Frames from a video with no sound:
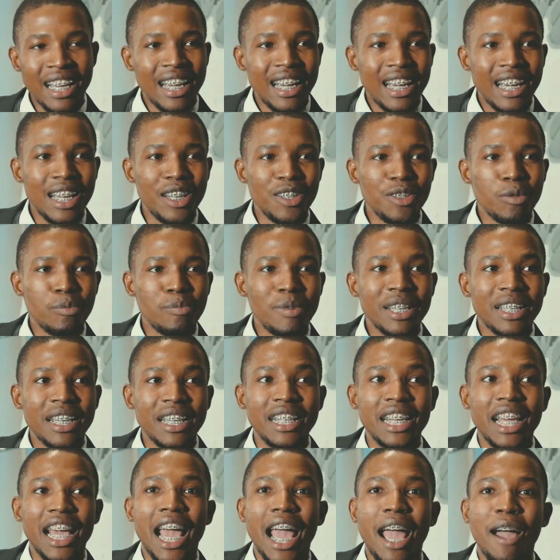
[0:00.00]
and you make
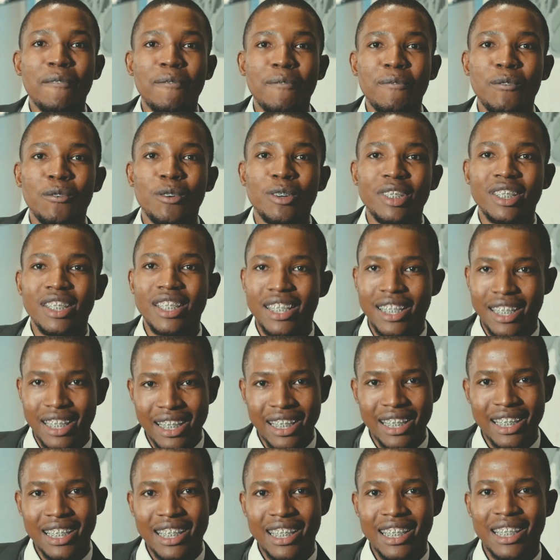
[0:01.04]
an effort,
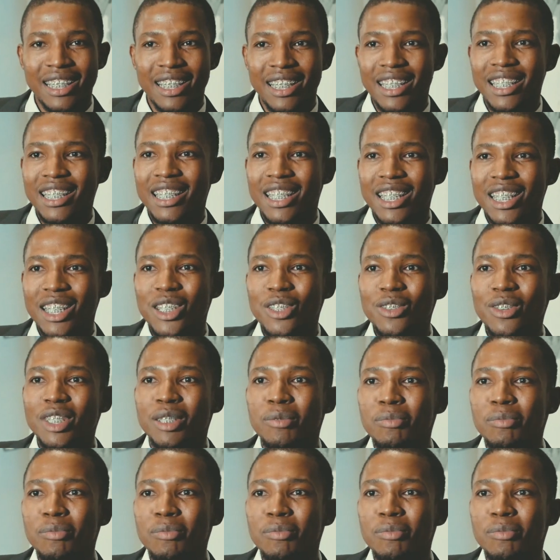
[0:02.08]
not